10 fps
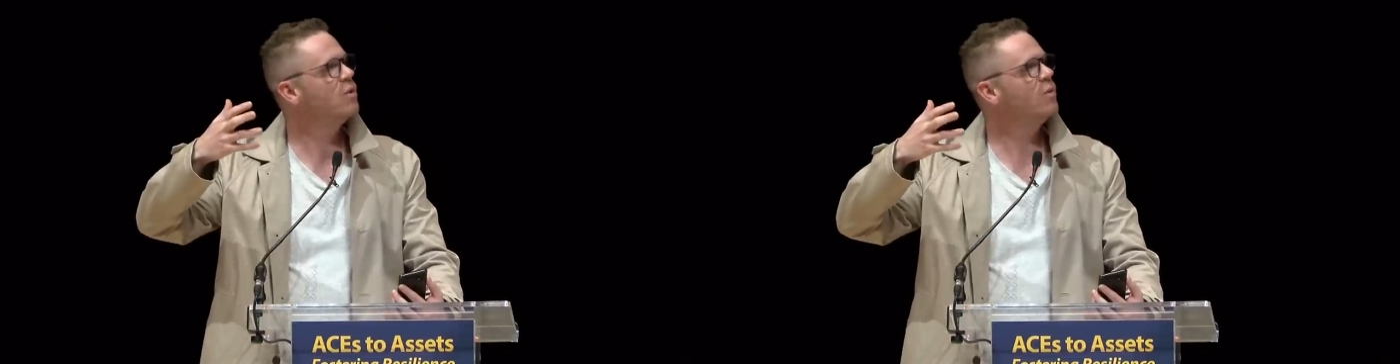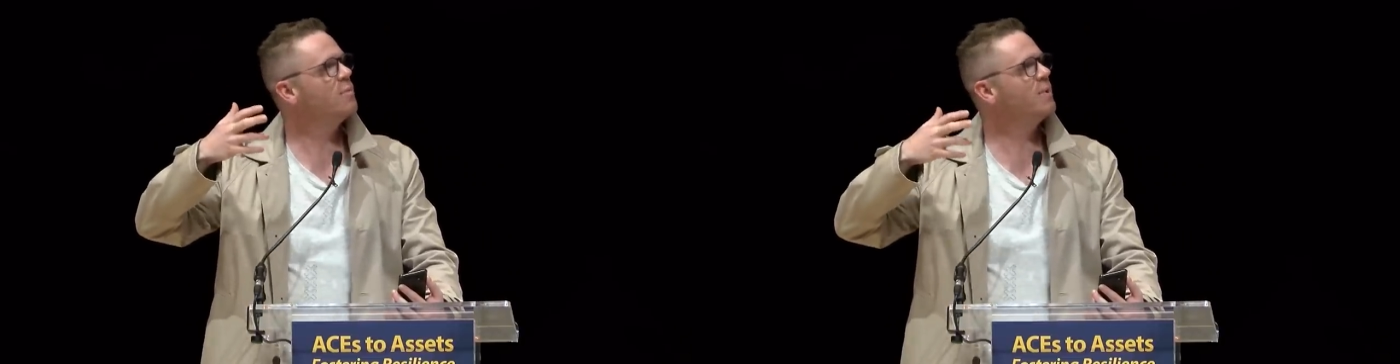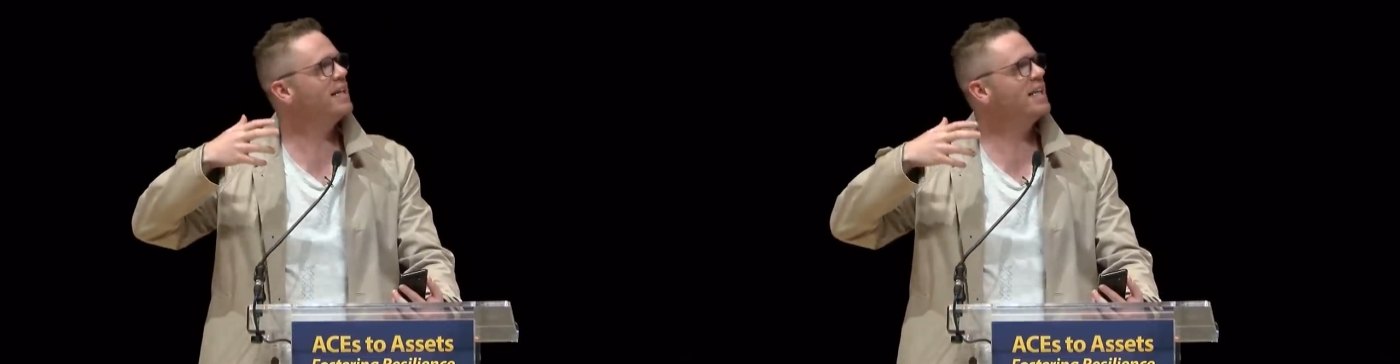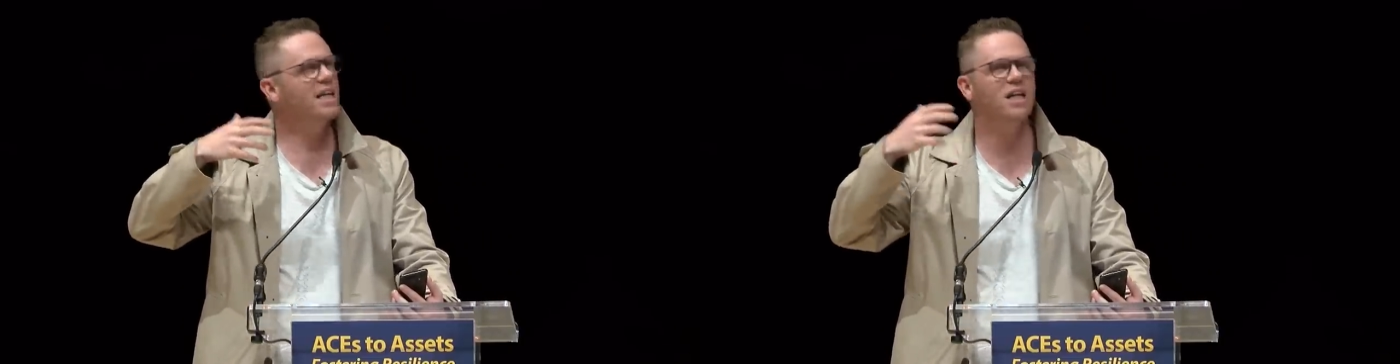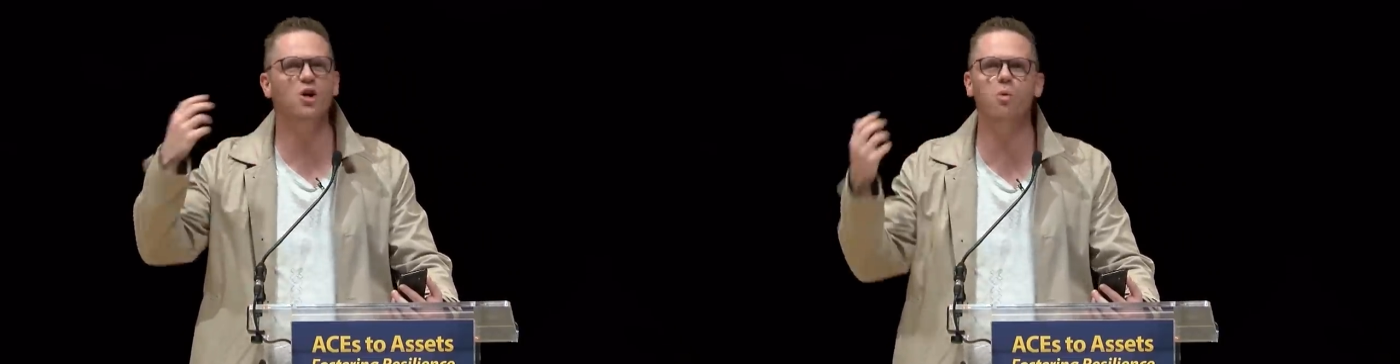whereby they
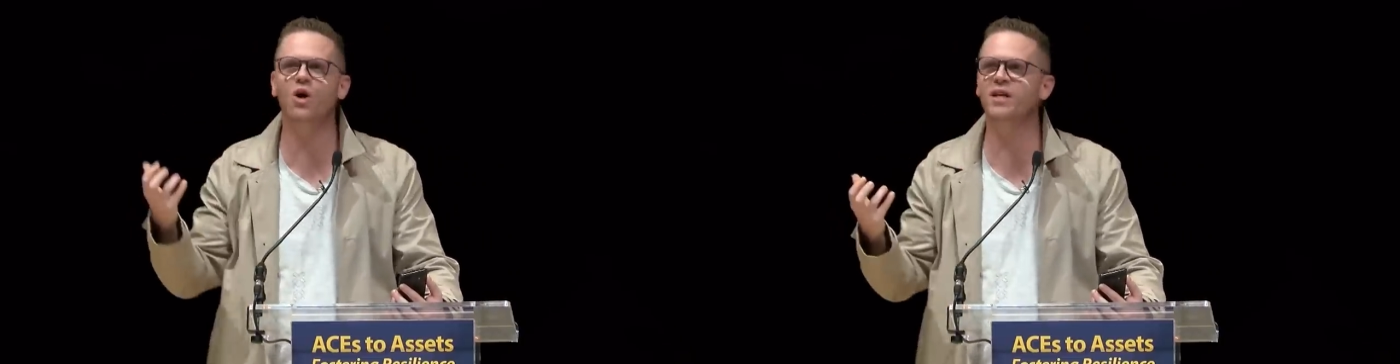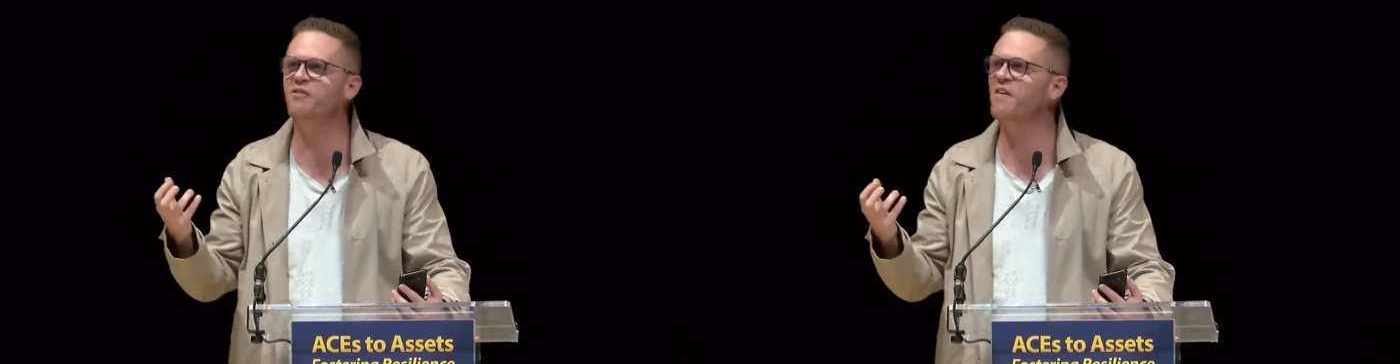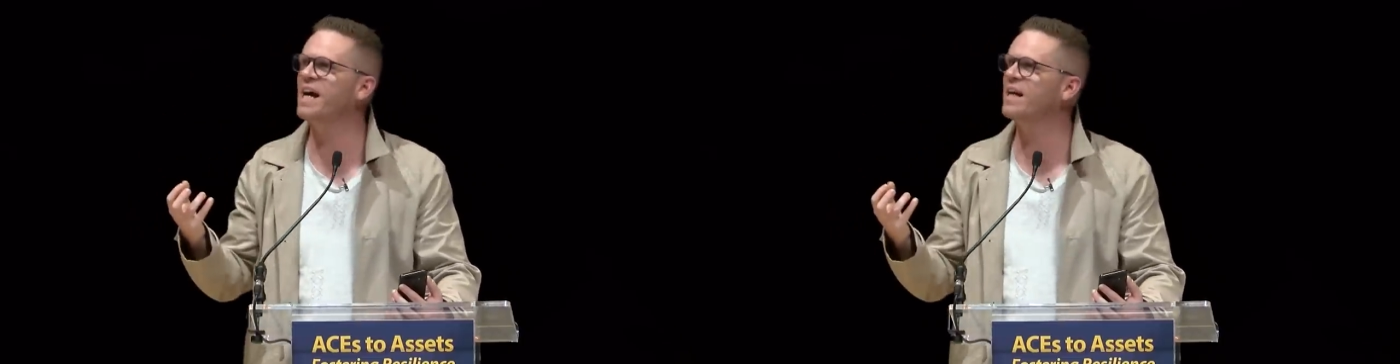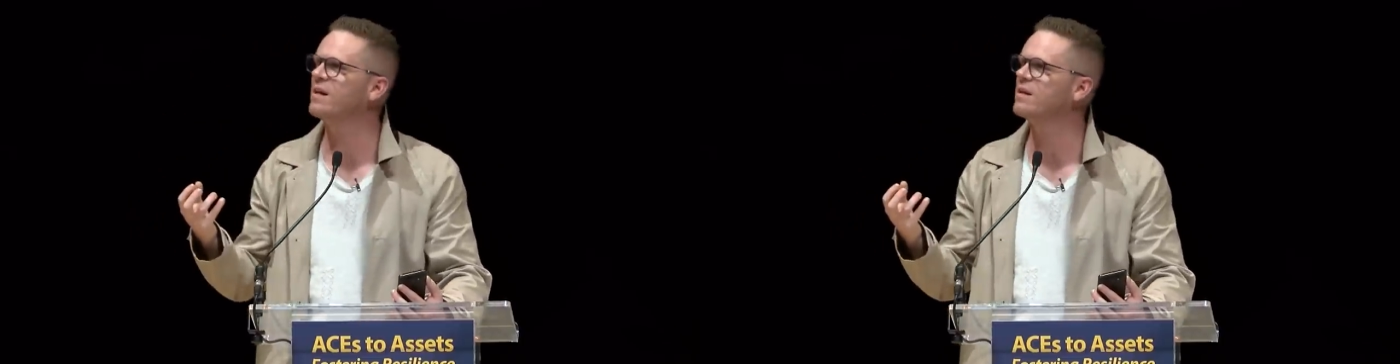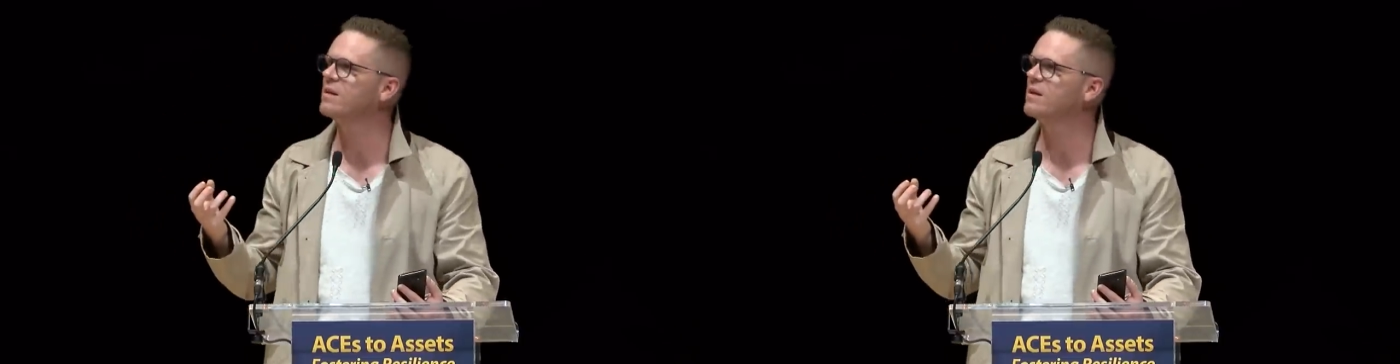can quantify
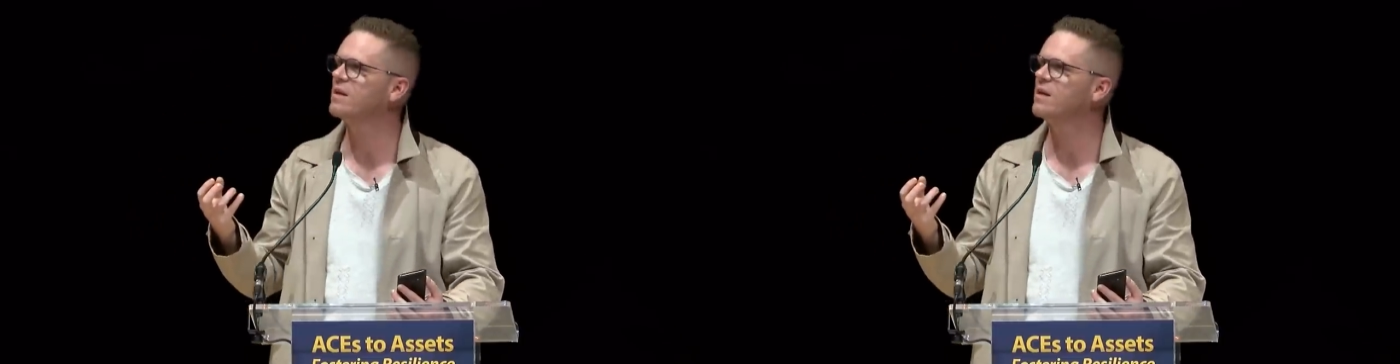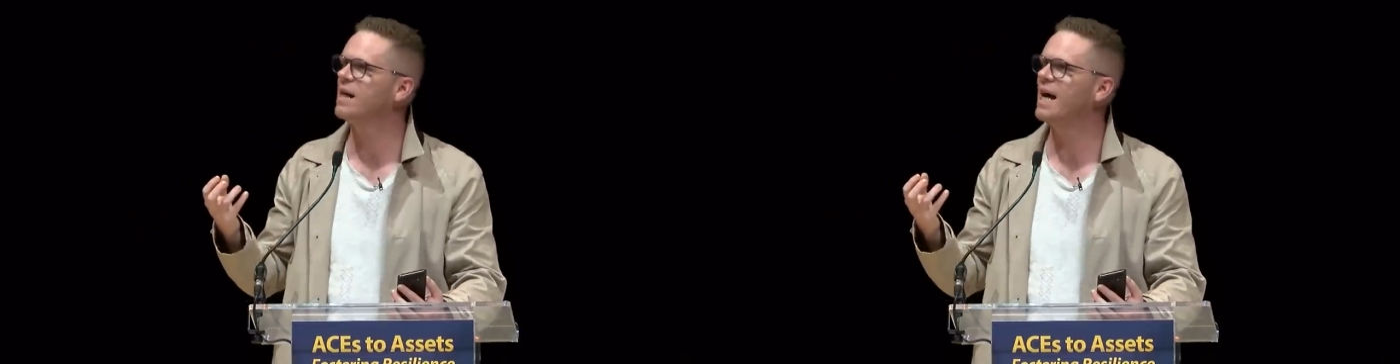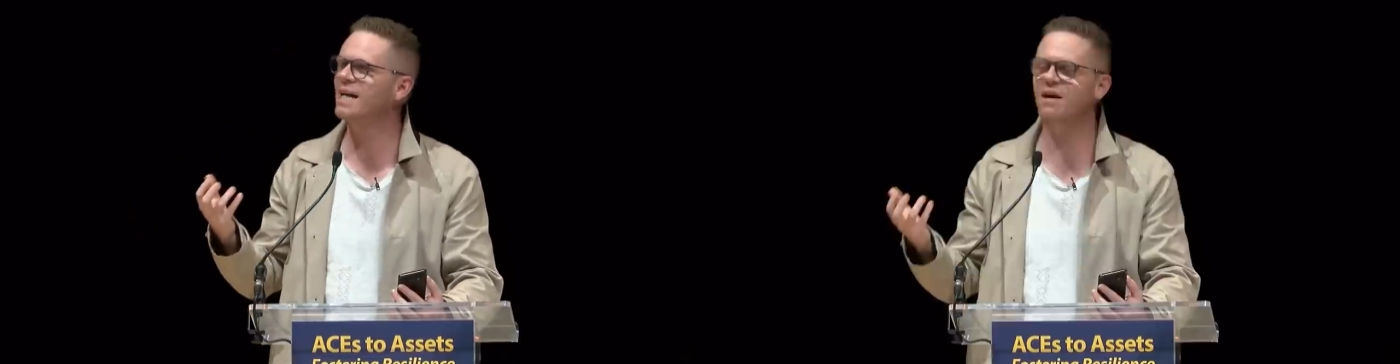in